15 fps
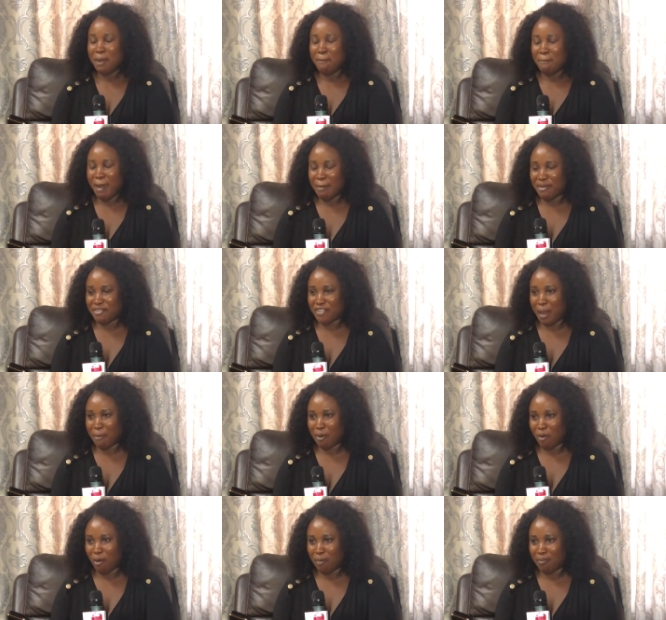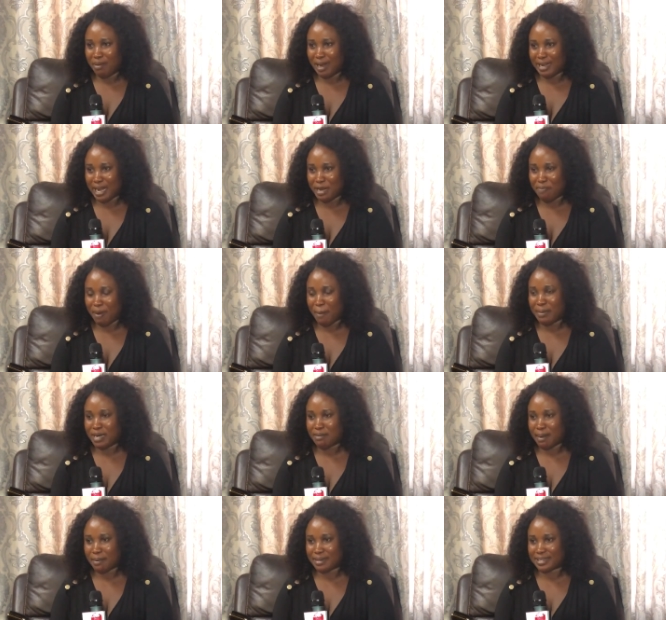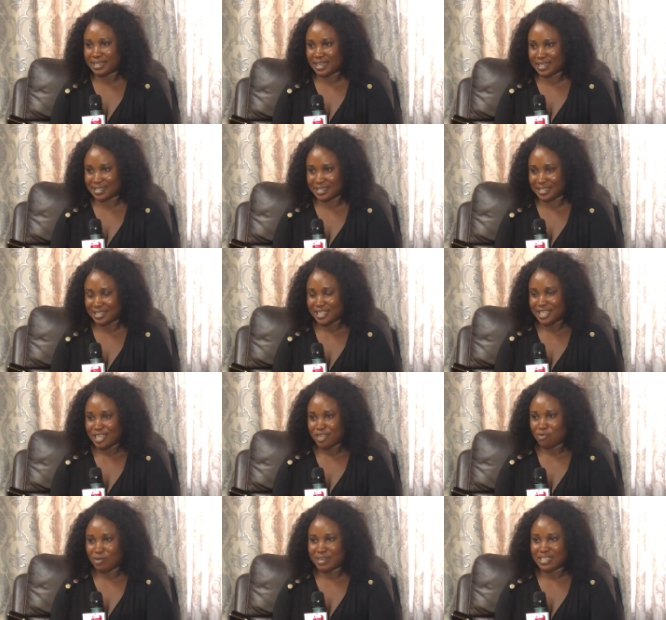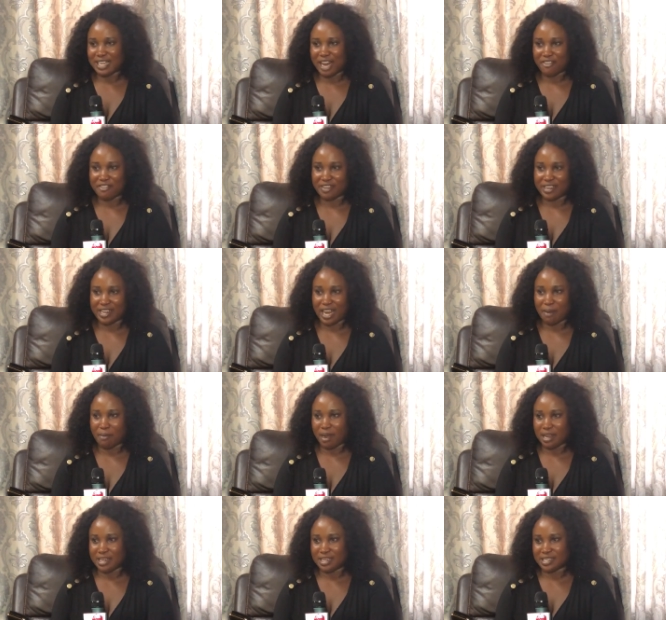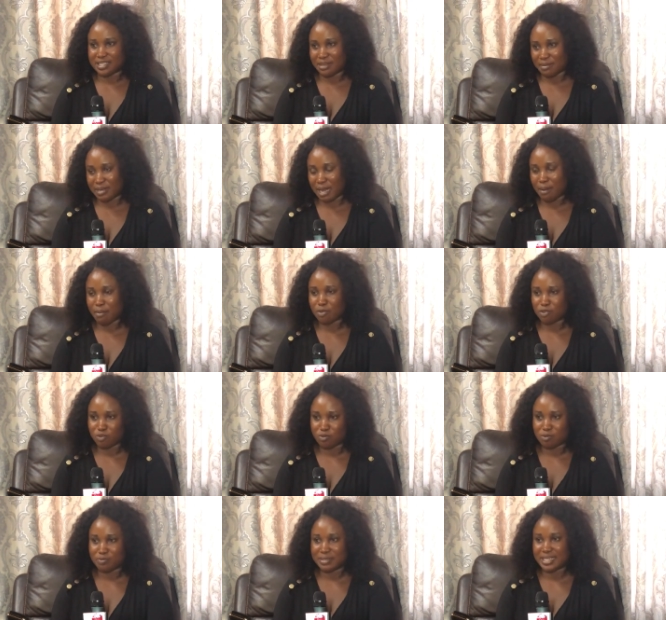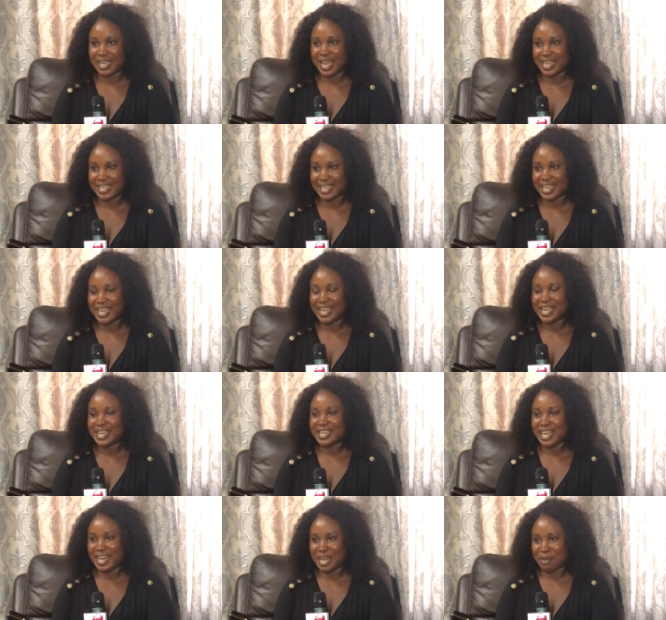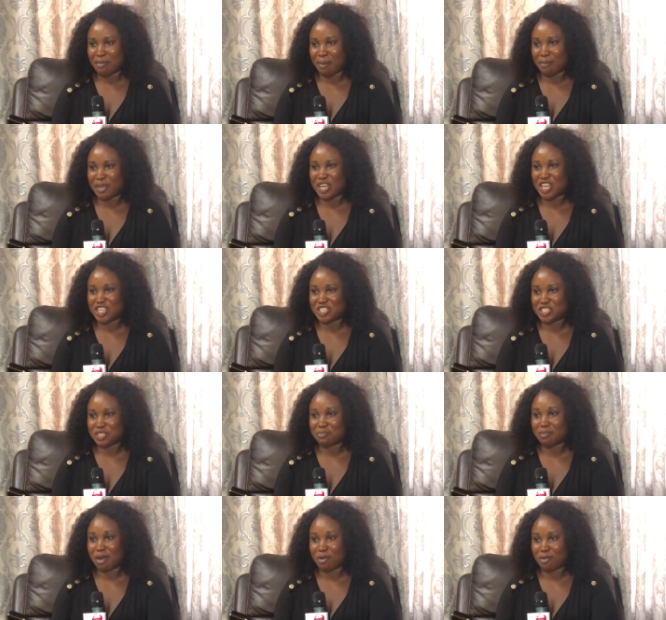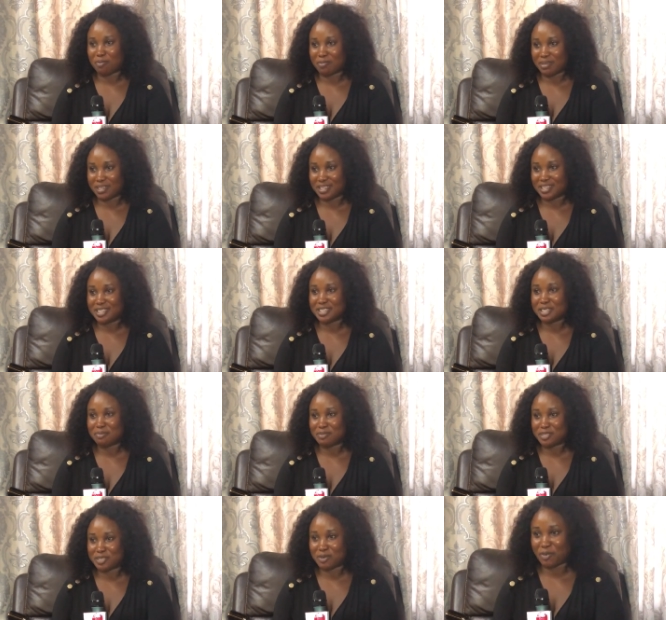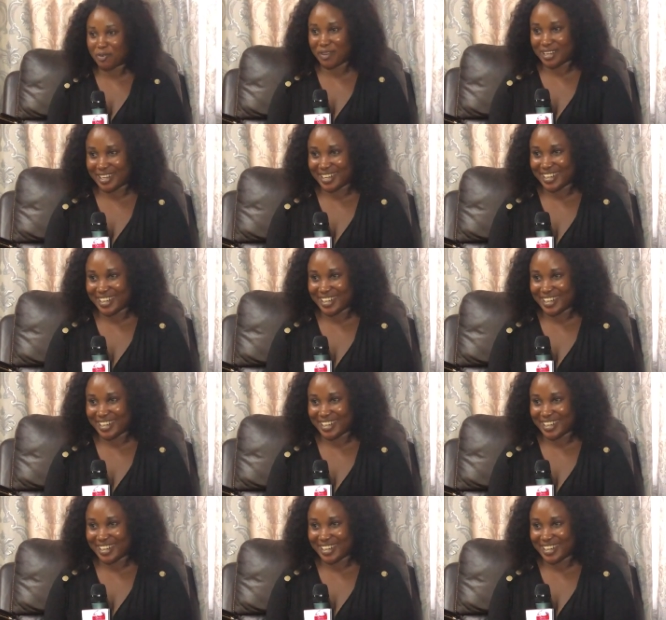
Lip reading: Let me try my home brand and nipper my baby Tennessee. What did I drink about the same carpet to be a year? Any mamma, Angie Bacopre, the beetle cream.